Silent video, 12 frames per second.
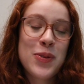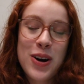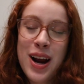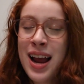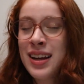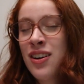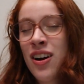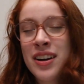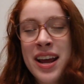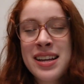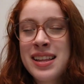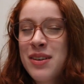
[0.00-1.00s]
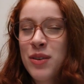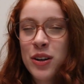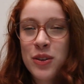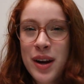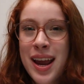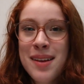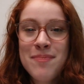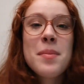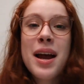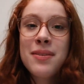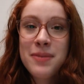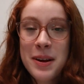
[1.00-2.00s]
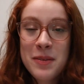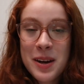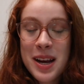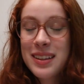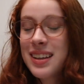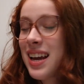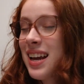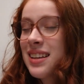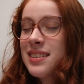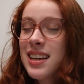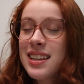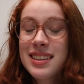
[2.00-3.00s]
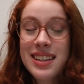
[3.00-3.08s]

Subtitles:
were iconic, they were great. My favorite is